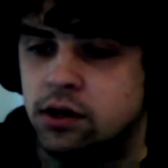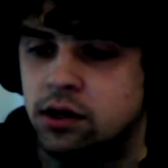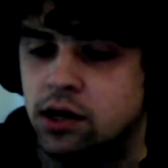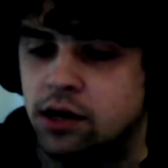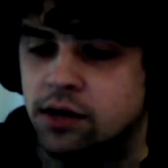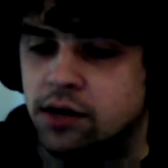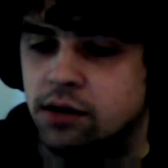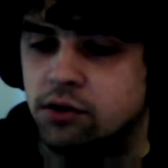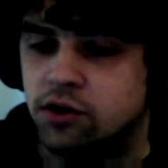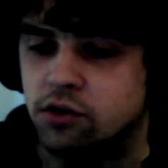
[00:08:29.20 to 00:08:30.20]
I don't think
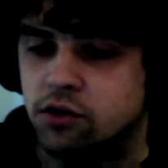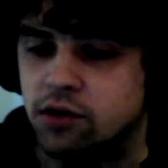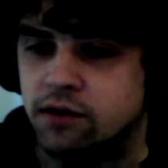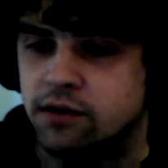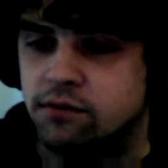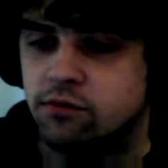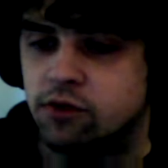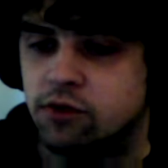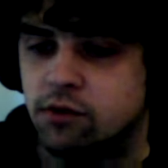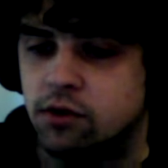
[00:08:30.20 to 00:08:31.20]
we're in too big of a
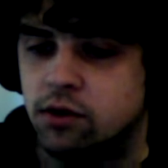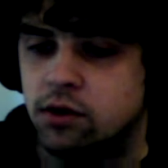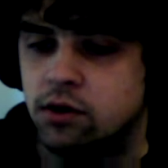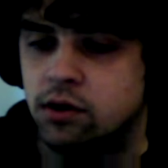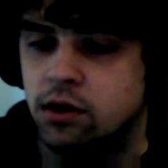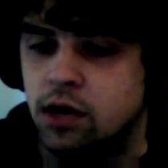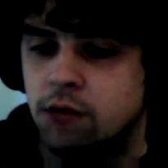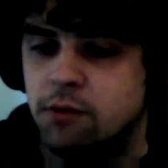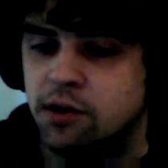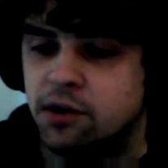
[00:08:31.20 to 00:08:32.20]
trouble.
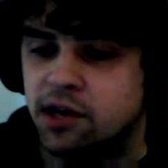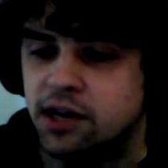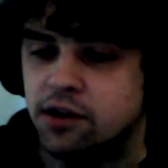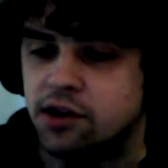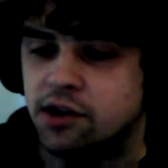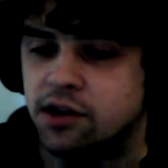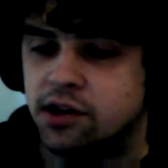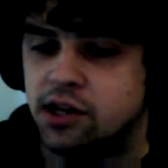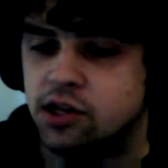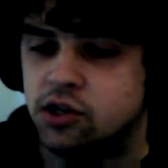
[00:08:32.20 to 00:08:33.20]
Because I can now discard
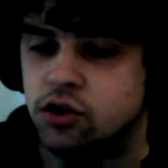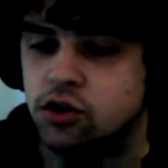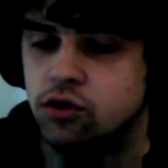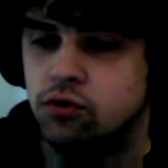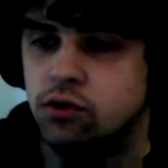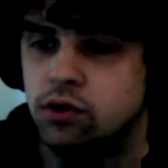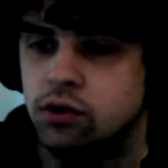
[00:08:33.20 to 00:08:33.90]
these two,